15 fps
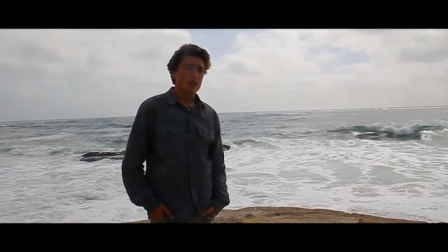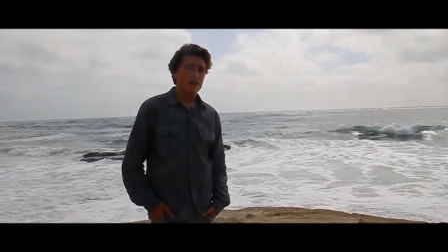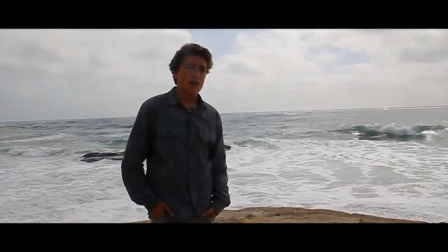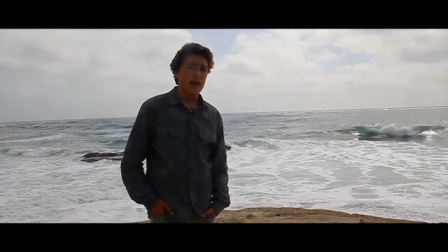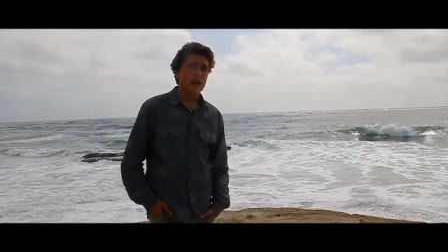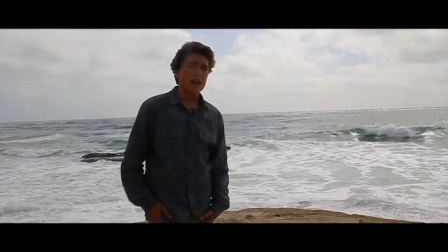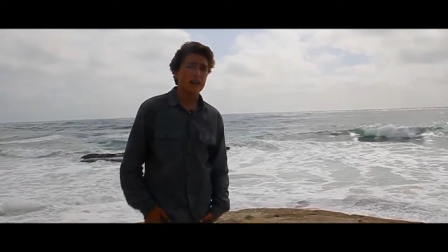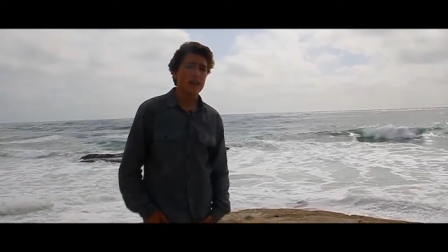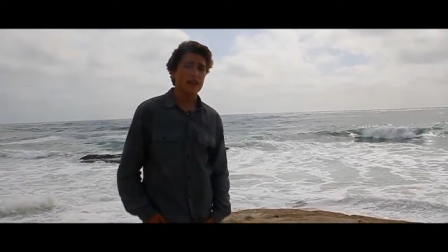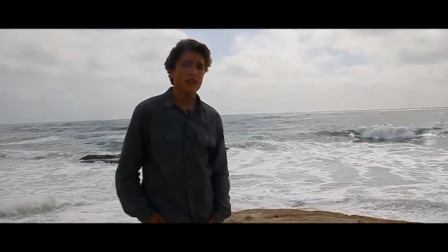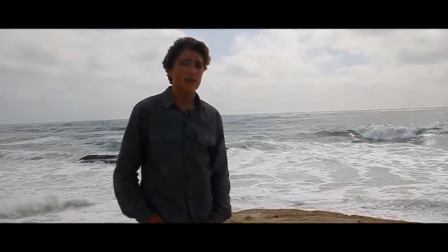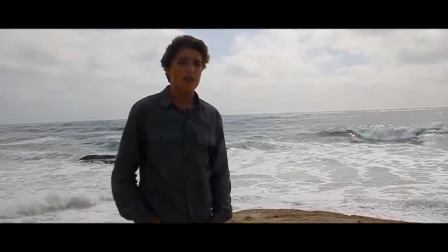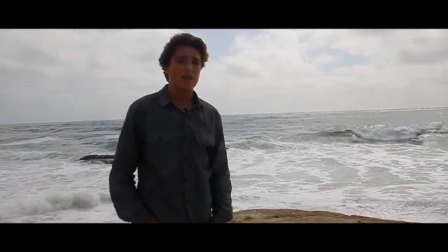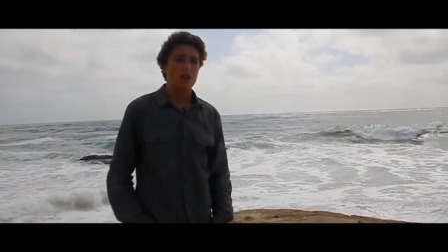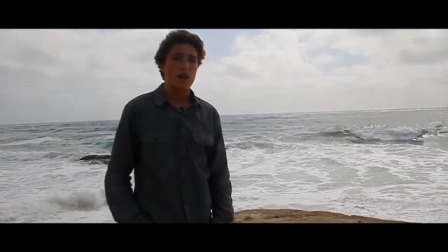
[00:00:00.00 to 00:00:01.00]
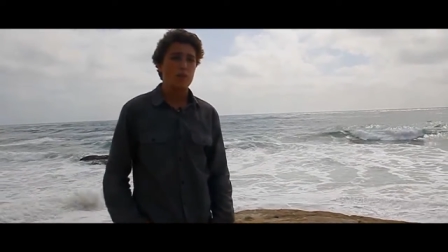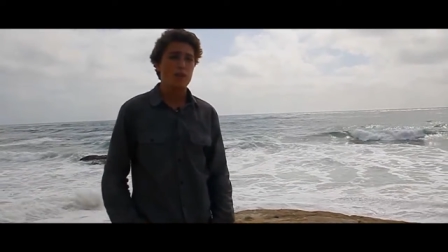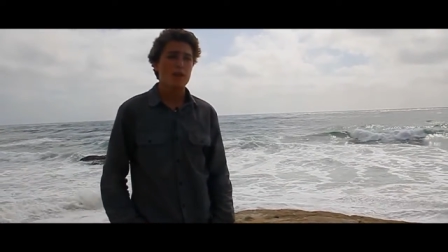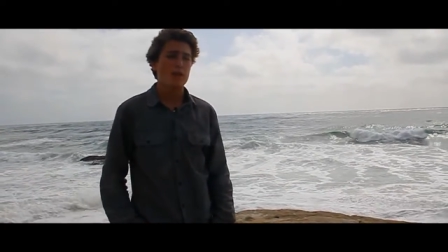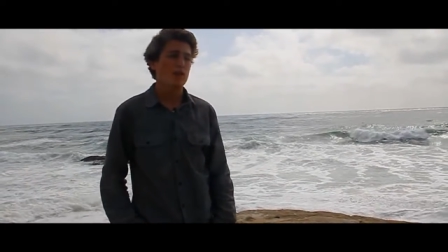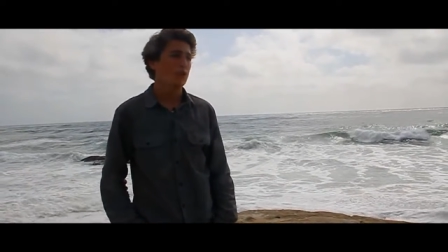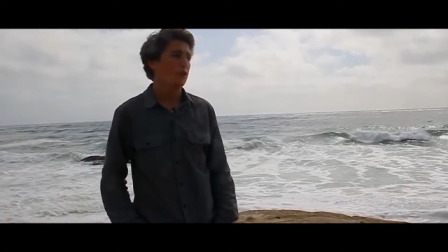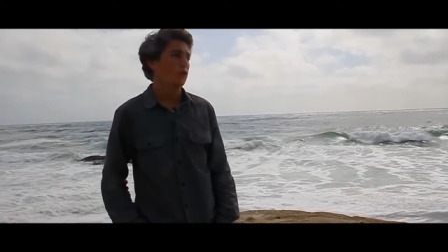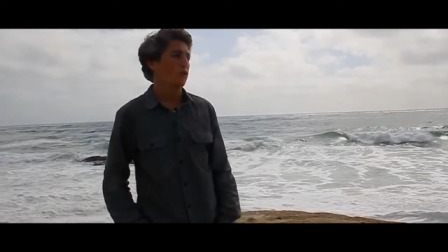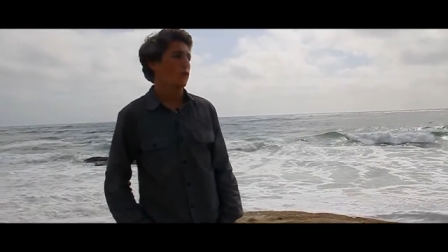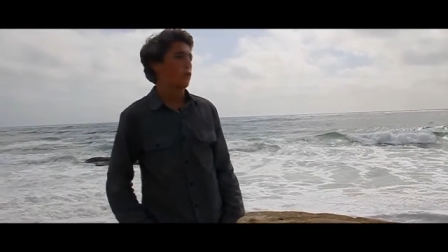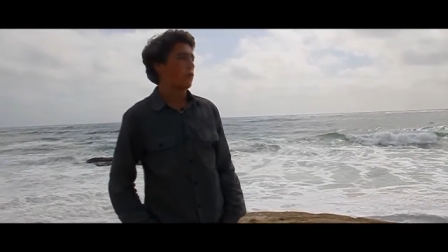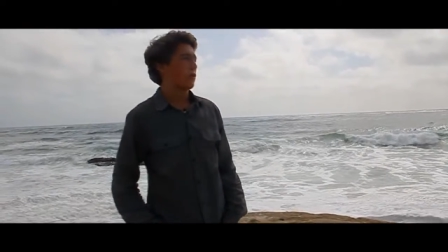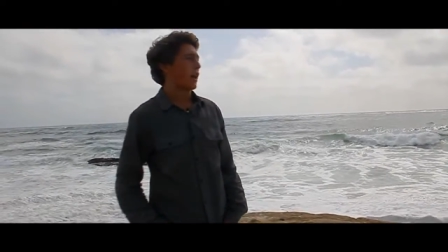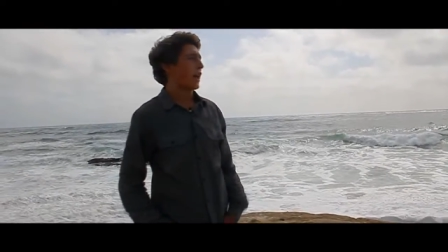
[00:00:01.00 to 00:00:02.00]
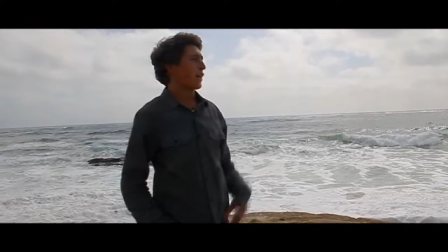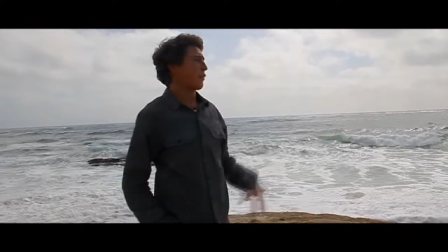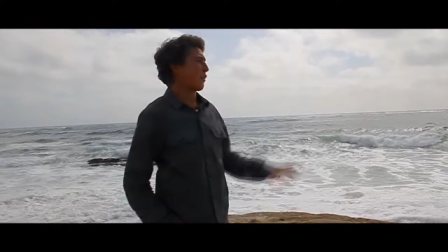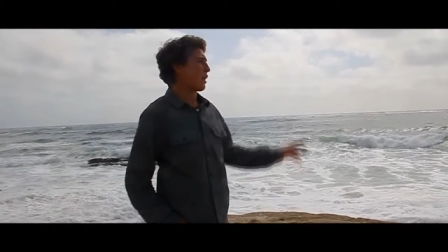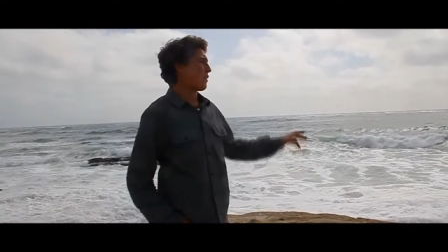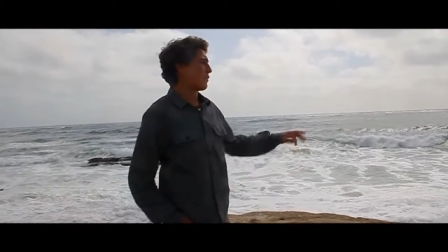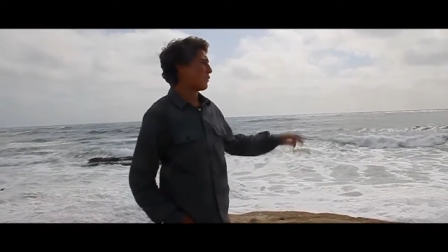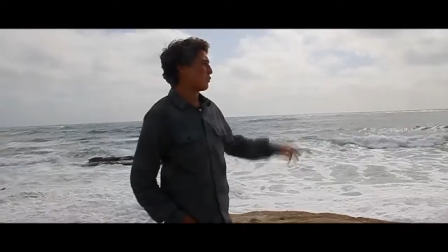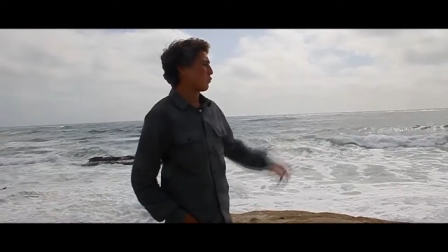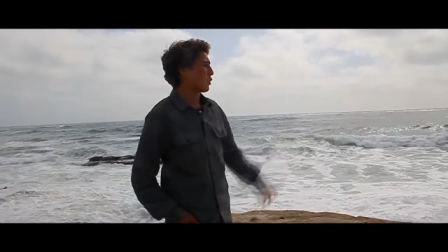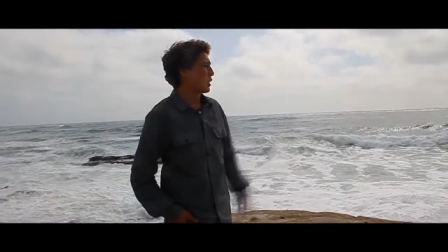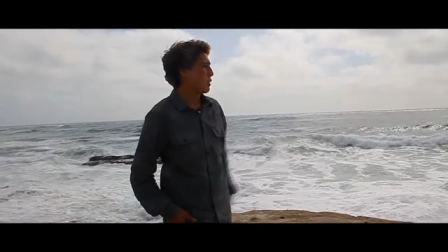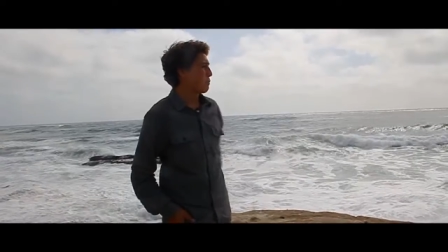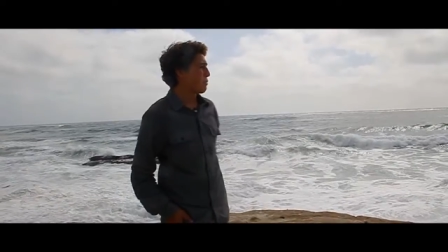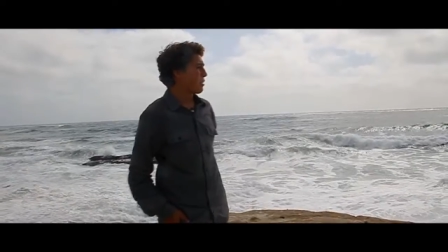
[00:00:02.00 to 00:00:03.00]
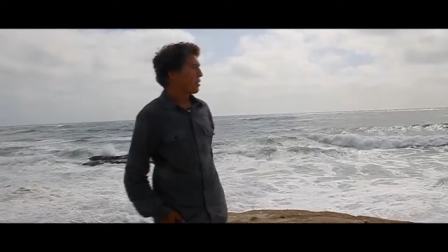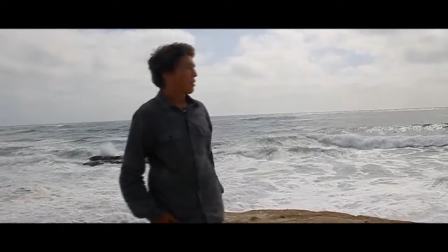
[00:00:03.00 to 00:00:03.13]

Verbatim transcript: Nightly shall be to strew thy grave and weep